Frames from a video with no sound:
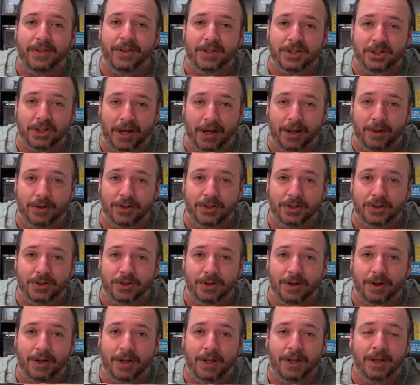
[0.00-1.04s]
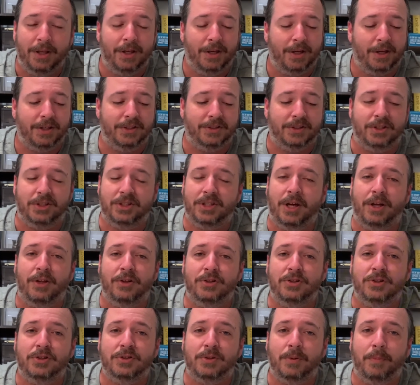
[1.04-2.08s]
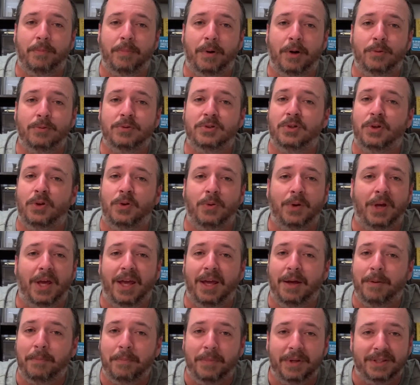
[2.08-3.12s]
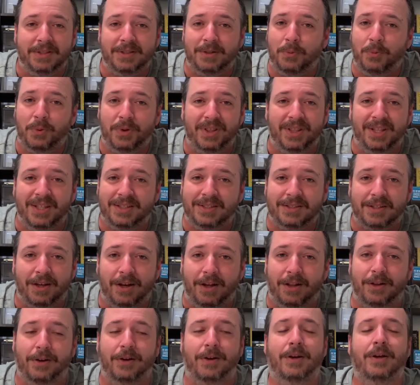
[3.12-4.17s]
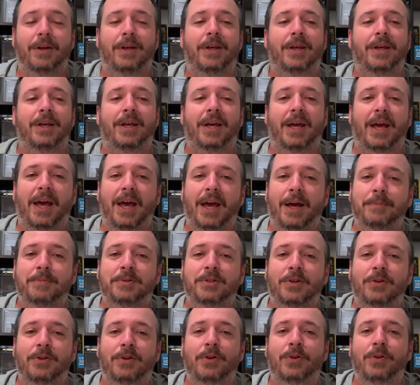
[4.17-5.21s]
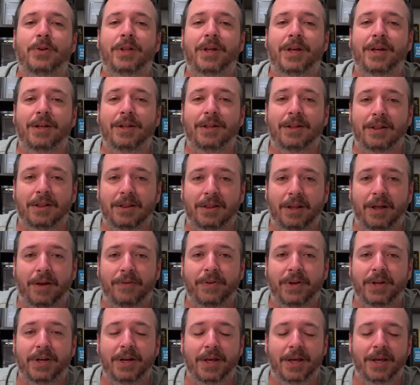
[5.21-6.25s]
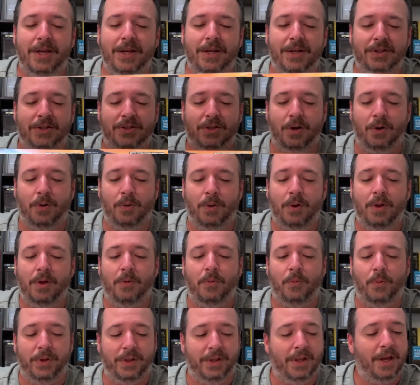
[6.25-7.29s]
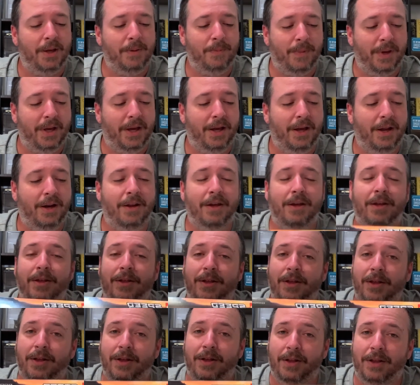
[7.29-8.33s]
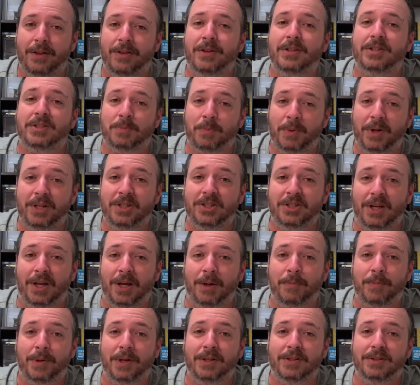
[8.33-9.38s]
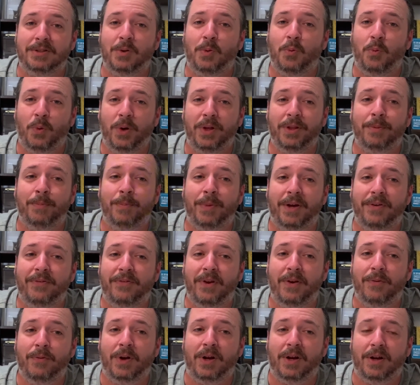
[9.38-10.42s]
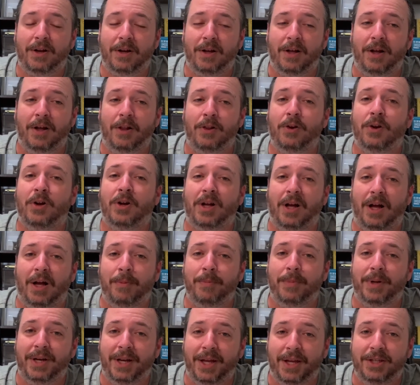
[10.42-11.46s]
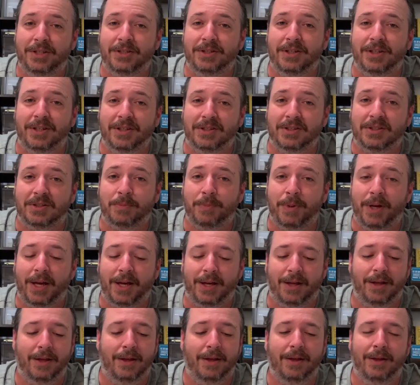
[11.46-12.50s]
the Challenger, because the Challenger's a boat, so you can't miss it with this color. Absolutely love it. So when they made the Speed Champions with my favorite color combination and spec,